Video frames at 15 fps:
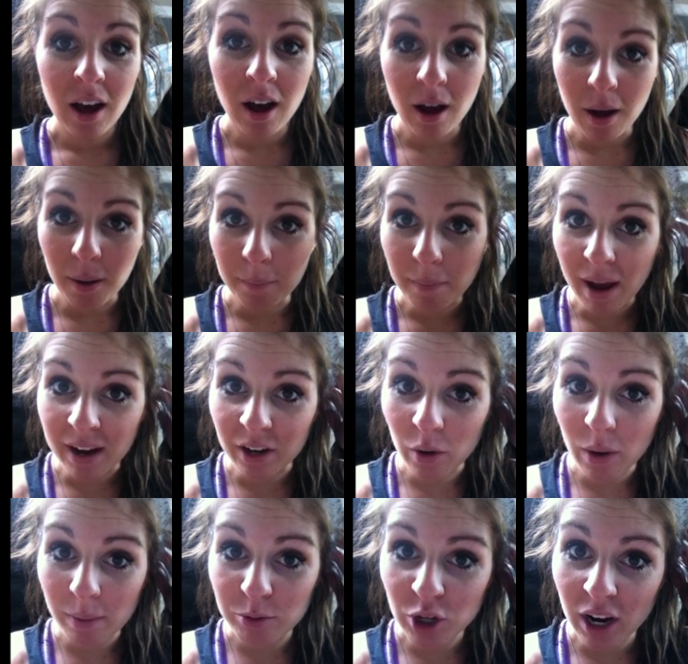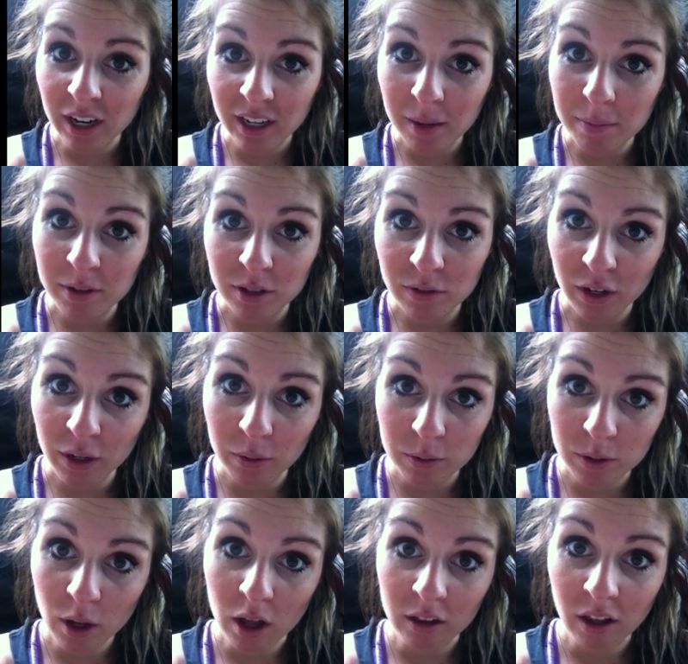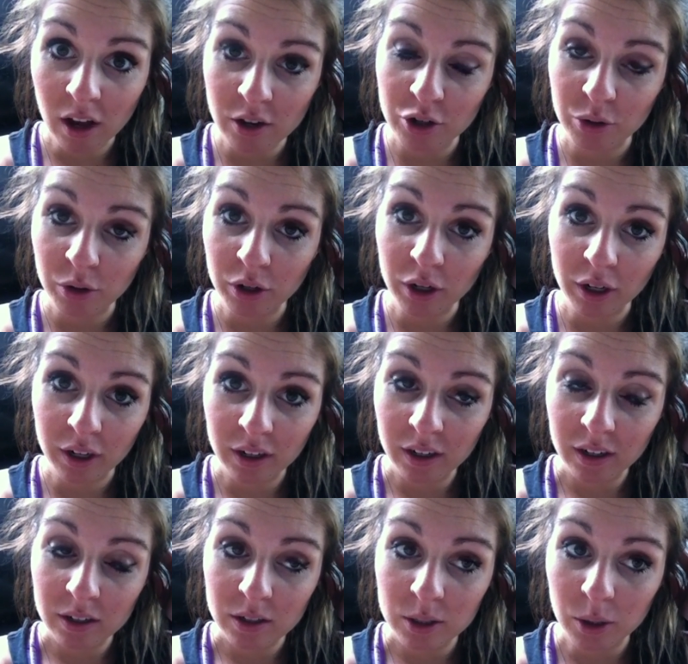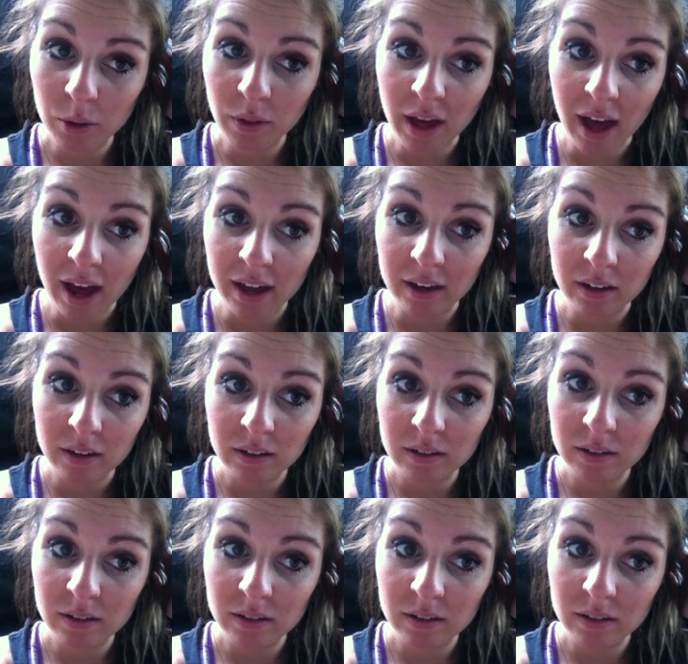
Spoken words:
I know I'm trying to keep these videos a lot shorter so that